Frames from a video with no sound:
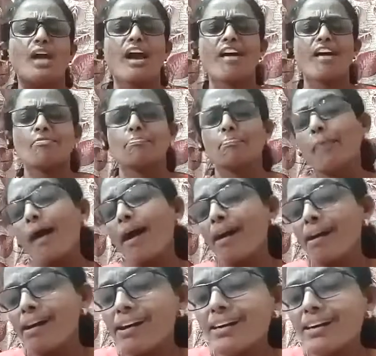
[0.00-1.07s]
have
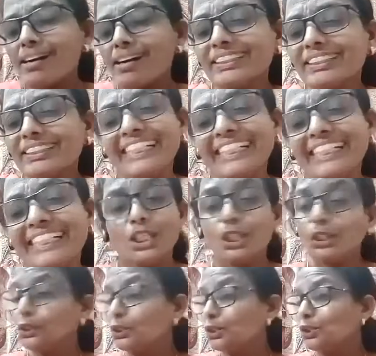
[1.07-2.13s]
bath, yes,
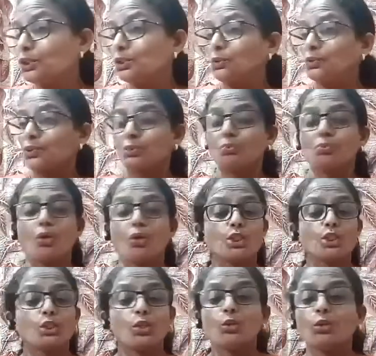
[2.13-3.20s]
you used to wash
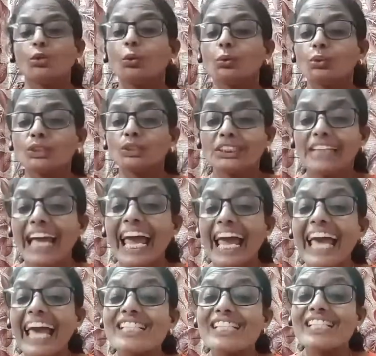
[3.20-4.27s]
your clothes
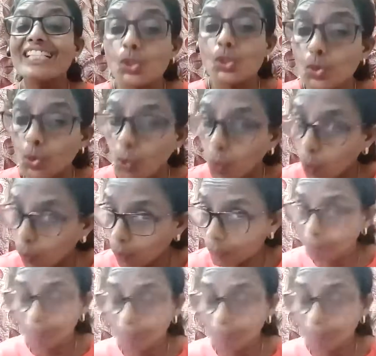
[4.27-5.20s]
and so on.